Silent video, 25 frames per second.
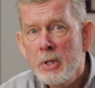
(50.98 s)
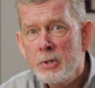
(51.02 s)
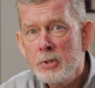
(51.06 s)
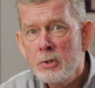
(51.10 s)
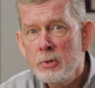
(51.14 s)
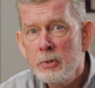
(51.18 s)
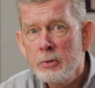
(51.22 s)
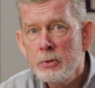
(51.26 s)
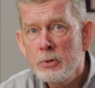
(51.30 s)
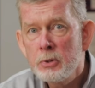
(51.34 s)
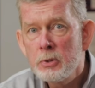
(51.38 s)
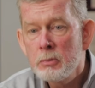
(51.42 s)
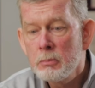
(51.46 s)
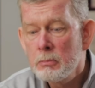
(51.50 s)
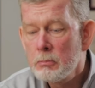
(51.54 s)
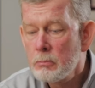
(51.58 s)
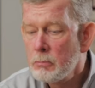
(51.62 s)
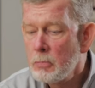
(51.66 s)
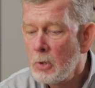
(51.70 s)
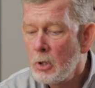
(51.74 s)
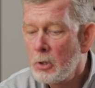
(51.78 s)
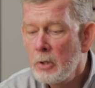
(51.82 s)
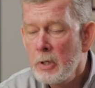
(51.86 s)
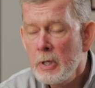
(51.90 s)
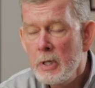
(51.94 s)
pistols,
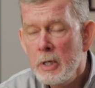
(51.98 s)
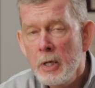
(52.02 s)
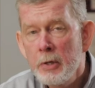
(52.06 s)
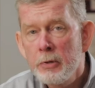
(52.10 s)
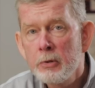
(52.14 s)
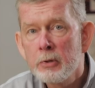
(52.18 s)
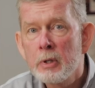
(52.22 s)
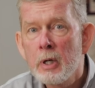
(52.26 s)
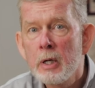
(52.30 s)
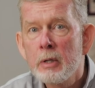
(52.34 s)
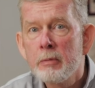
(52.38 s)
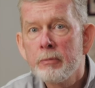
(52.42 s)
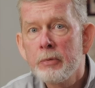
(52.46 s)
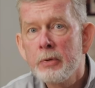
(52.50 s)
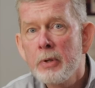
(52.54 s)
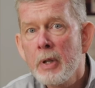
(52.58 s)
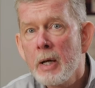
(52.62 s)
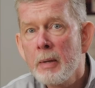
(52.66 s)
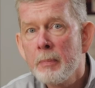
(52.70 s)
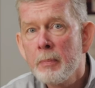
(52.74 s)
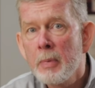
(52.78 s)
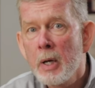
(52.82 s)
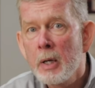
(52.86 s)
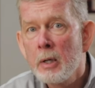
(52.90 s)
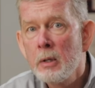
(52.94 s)
or any other gun for
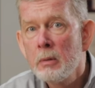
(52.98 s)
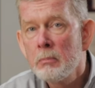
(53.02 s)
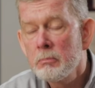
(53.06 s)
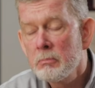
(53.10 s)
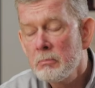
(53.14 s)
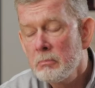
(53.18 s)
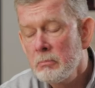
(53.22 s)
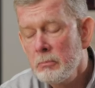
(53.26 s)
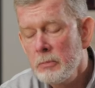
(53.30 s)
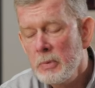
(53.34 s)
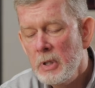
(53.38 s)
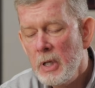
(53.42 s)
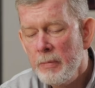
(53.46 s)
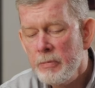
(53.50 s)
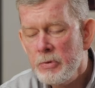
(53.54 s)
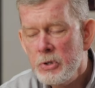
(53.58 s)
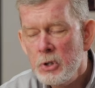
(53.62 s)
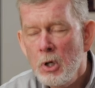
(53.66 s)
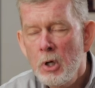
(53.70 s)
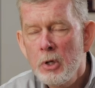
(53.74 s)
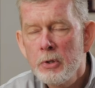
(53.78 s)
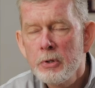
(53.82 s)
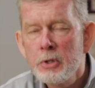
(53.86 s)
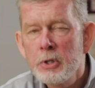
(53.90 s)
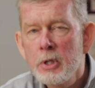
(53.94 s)
that matter, give us a
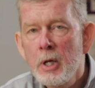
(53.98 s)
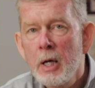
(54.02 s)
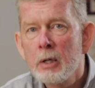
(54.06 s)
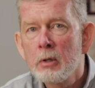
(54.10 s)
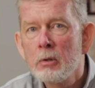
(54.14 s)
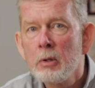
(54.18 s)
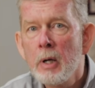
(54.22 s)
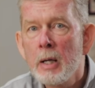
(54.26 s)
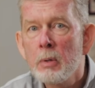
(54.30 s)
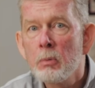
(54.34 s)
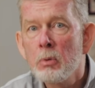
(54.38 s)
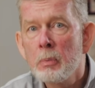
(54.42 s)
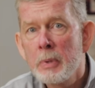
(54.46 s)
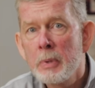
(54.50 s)
call on the tech line.